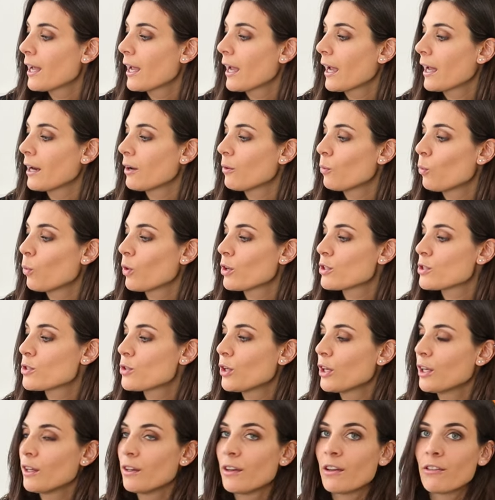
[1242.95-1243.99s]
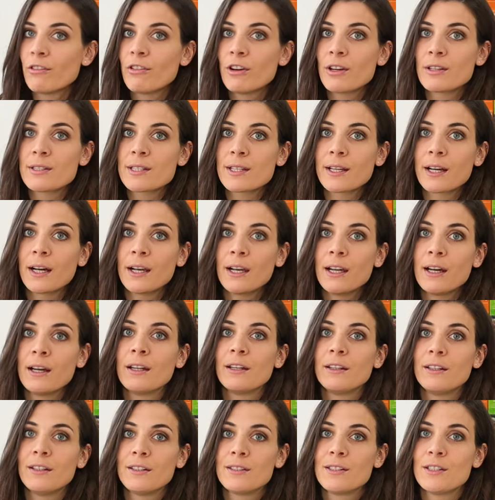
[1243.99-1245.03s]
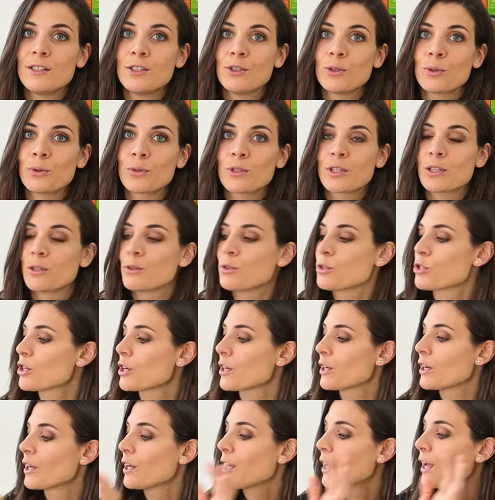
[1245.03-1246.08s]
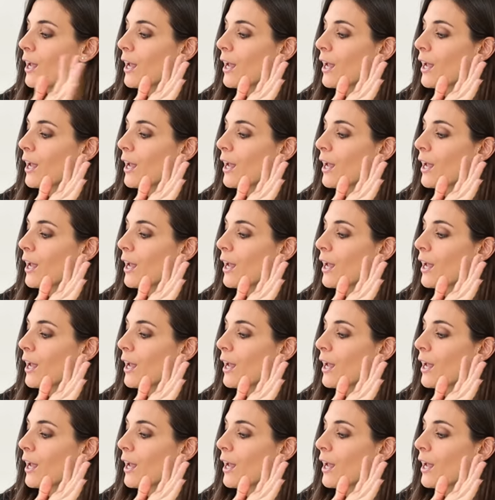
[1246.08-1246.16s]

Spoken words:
And once you hit the first color, this is your solution.